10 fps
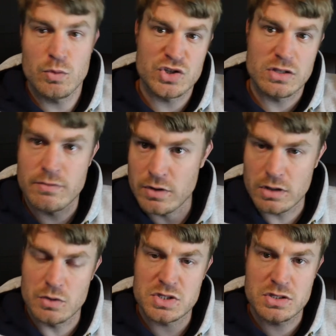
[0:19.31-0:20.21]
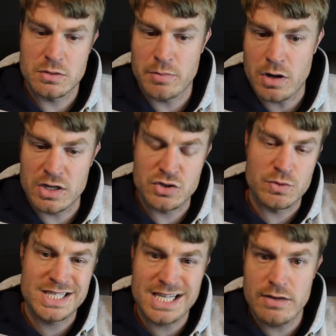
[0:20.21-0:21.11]
which is the foot closest to the ball as you
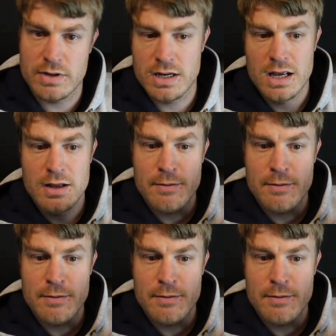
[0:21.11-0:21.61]
receive it.